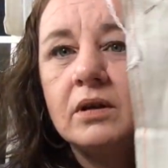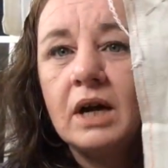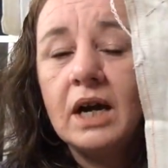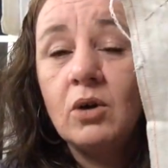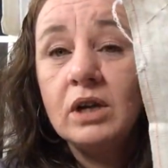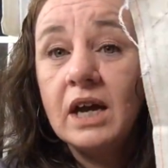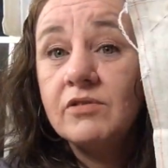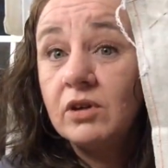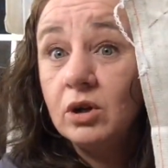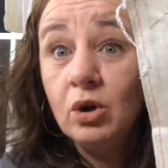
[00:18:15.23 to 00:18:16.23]
I only
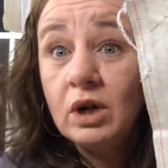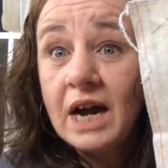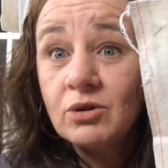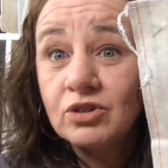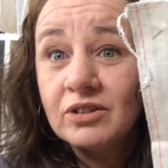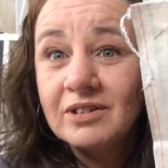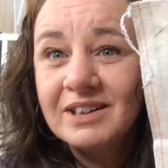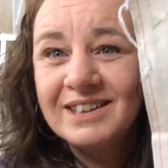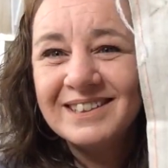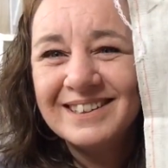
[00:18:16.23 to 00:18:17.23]
have Look Out.
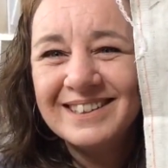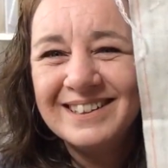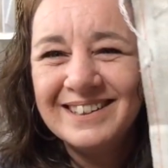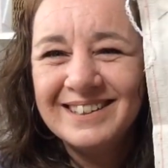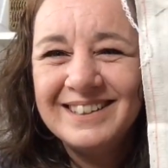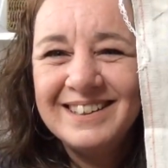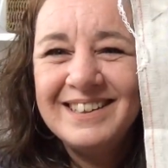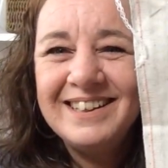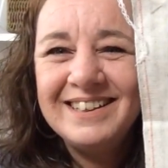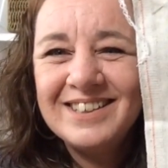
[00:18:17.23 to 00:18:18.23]

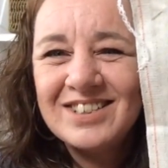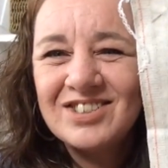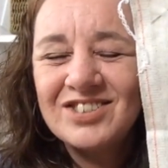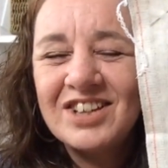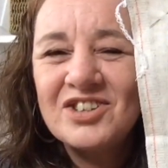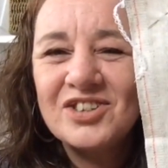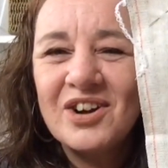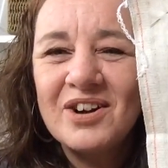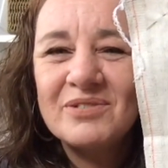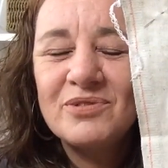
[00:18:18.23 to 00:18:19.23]
This is stitched
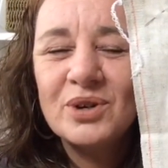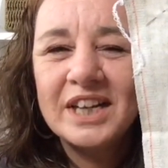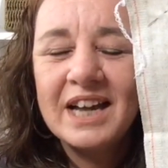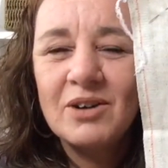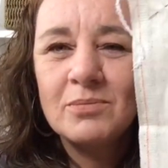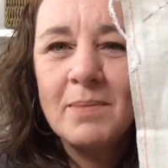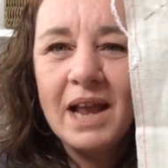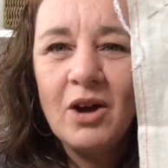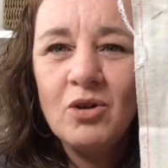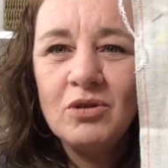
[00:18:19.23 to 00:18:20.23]
on 40 count
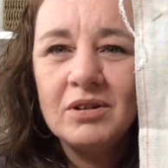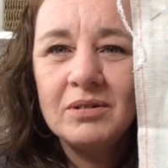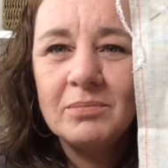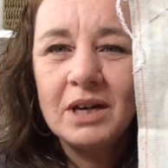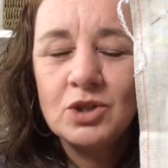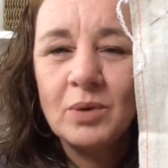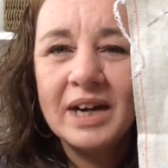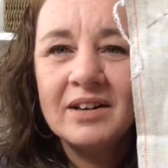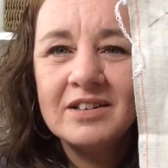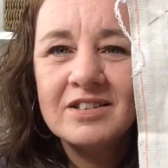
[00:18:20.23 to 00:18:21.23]
Mallow by
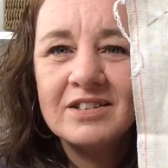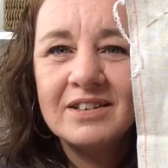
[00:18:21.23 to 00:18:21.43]
Zweigart.